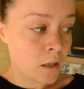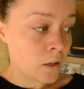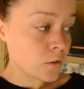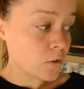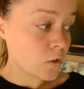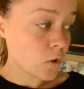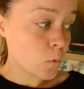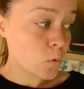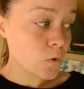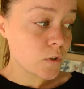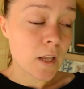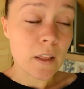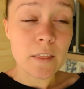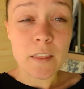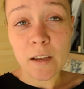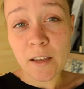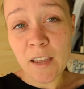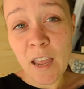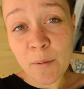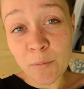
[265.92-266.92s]
so set
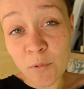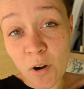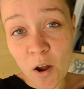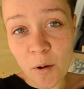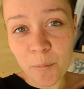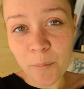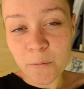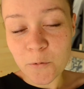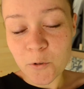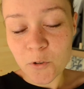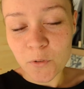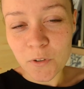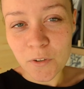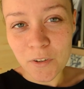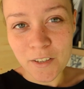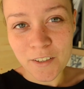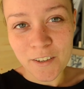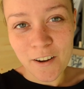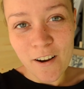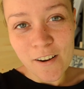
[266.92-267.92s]
that camera up so you
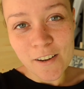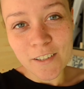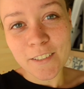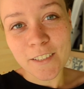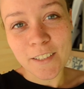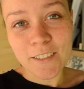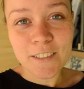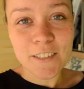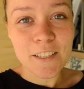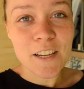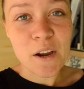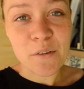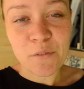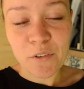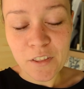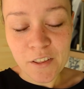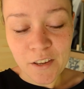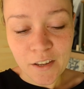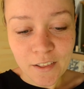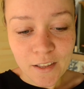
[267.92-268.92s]
guys can see
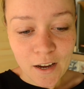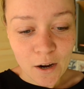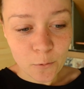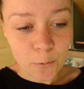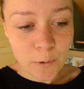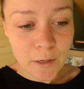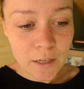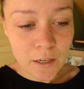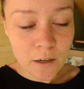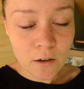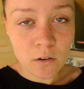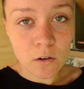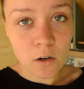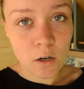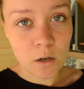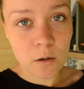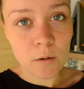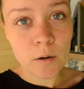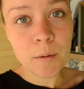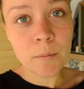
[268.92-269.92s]
everything that we
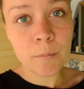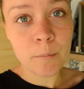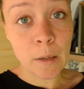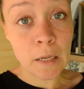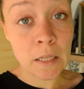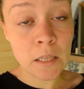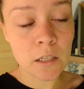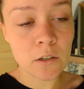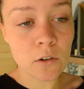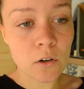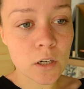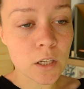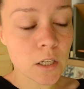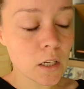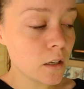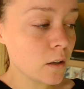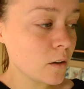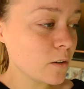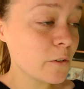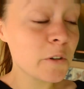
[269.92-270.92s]
are, mainly
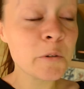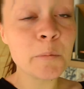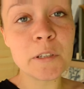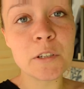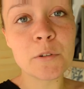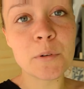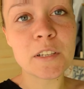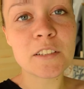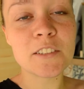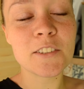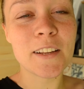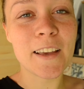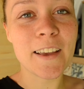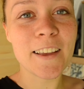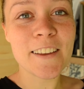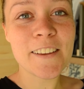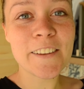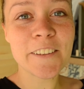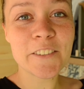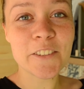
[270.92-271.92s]
Jordi, will be doing today.